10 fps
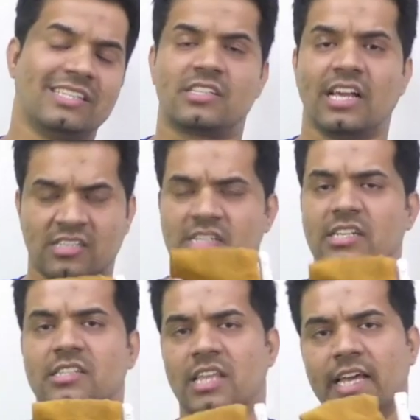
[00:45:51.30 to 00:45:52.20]
This
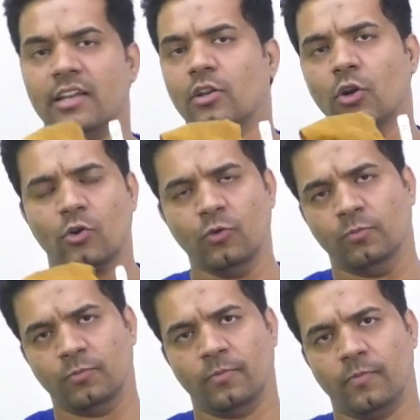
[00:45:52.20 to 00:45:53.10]
duster is there in your
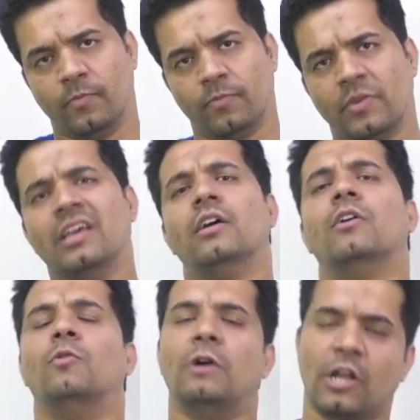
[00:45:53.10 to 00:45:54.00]
room.
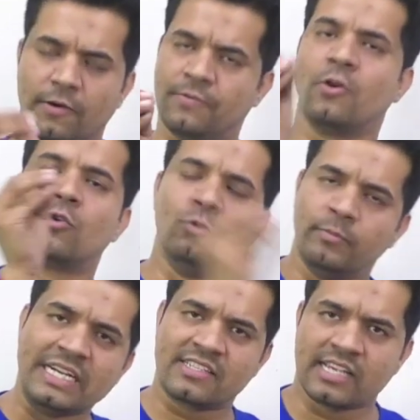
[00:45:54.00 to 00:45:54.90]
One of your
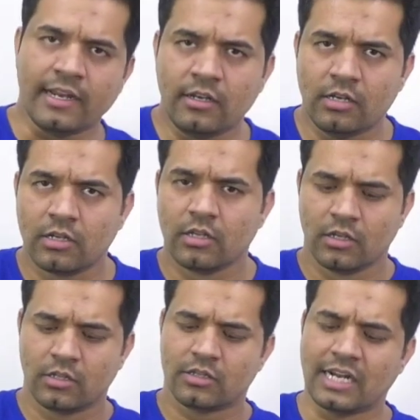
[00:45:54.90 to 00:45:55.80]
roommates said
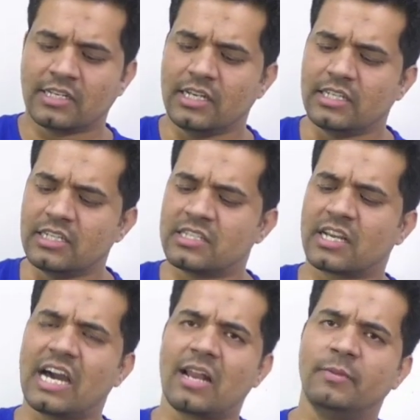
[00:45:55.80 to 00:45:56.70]
that it is
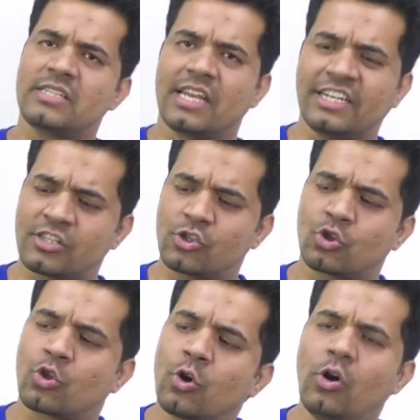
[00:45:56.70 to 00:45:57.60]
a garbage, let's
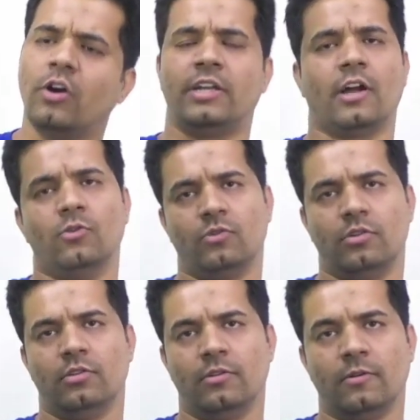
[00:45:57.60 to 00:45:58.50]
throw it out.